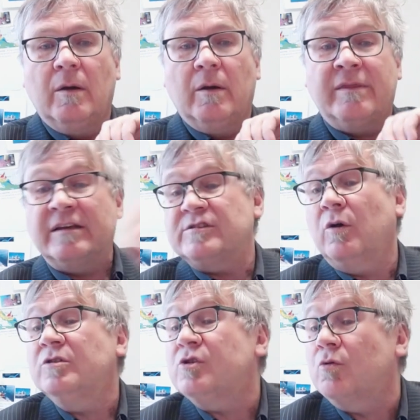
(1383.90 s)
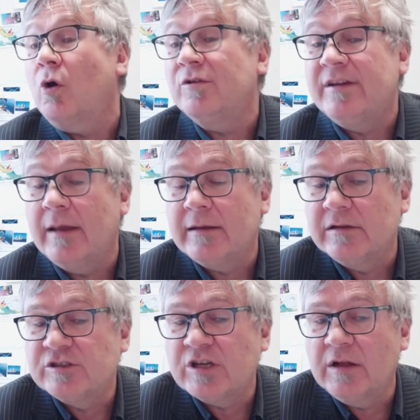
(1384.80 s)
There's also continental
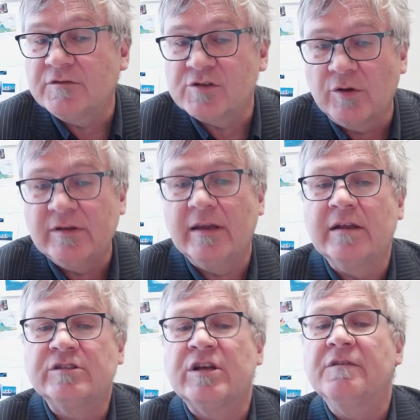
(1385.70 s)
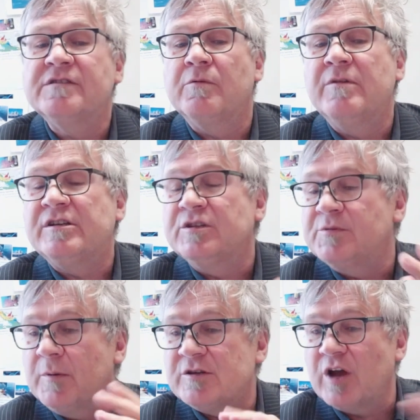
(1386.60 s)
shelves. Continental shelves are regions
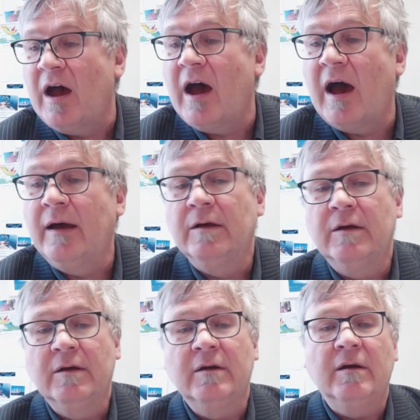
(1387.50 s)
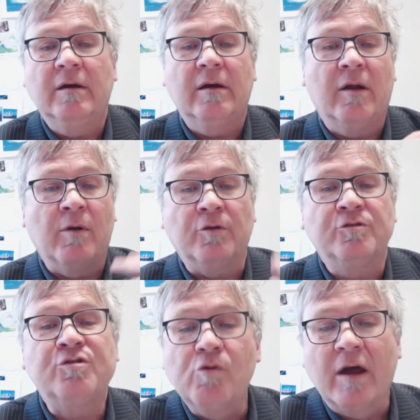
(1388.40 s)
which are around
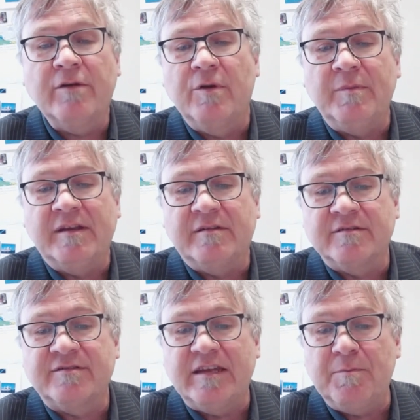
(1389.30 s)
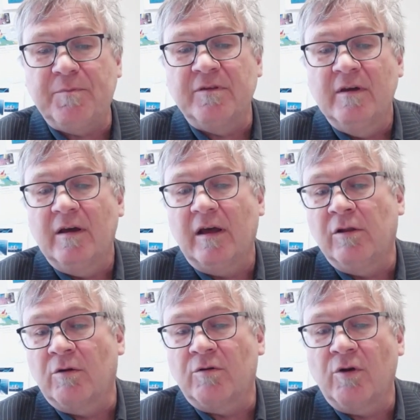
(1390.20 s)
200 meters deep
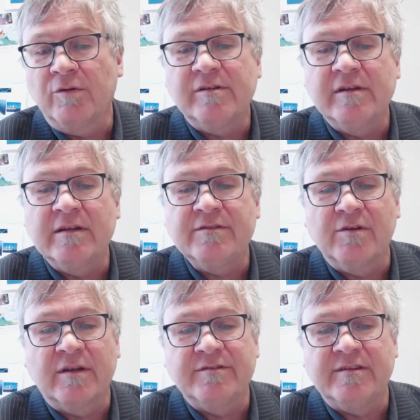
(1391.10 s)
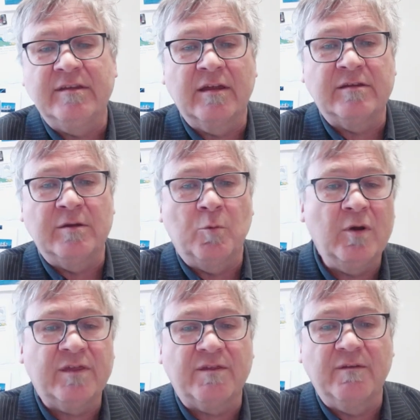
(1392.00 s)
along continents. You can see that the
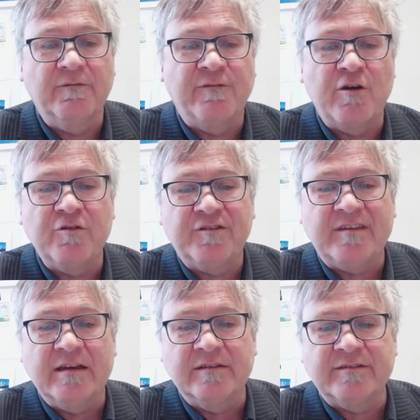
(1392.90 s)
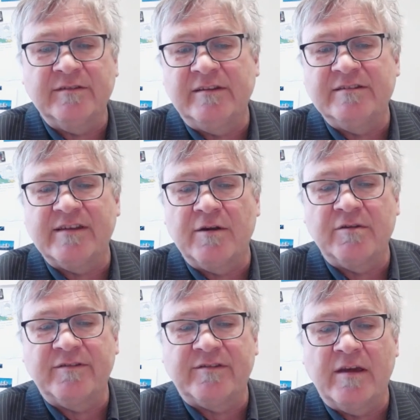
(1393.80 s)
width varies here. It's these
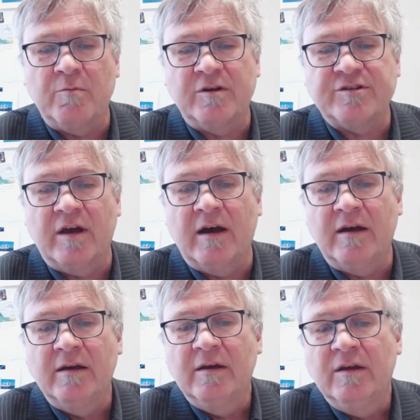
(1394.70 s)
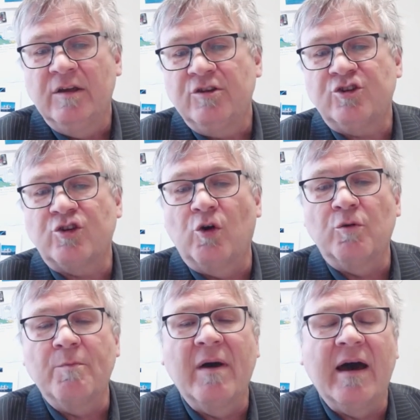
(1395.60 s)
areas here which are shown
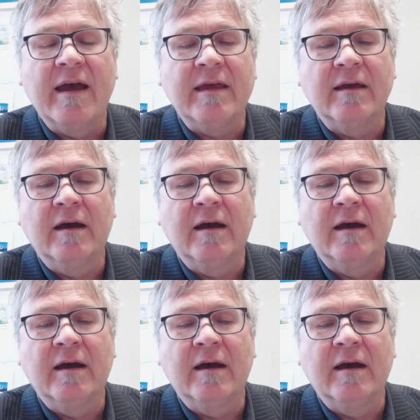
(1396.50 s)
by